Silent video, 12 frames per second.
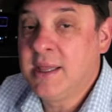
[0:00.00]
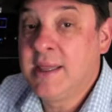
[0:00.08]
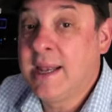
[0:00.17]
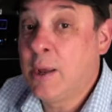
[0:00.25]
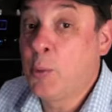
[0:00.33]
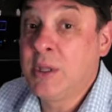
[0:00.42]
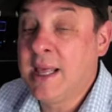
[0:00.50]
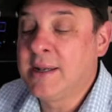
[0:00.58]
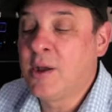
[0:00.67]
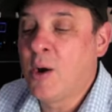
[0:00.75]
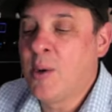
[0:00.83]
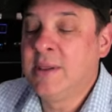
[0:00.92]
and then I would let
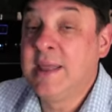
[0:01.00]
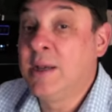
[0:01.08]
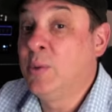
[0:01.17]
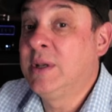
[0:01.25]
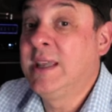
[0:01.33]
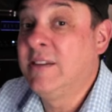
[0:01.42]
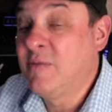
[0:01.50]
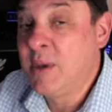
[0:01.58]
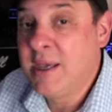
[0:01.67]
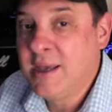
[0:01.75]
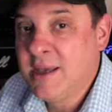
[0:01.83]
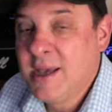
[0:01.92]
go, and then it would give
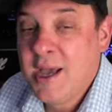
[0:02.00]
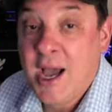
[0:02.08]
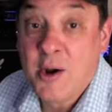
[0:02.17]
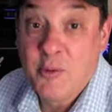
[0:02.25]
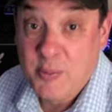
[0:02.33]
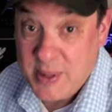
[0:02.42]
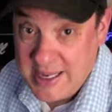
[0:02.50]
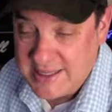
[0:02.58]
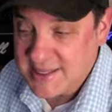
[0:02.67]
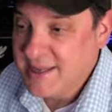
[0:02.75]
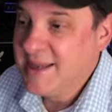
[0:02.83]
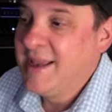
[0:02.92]
me a repeat.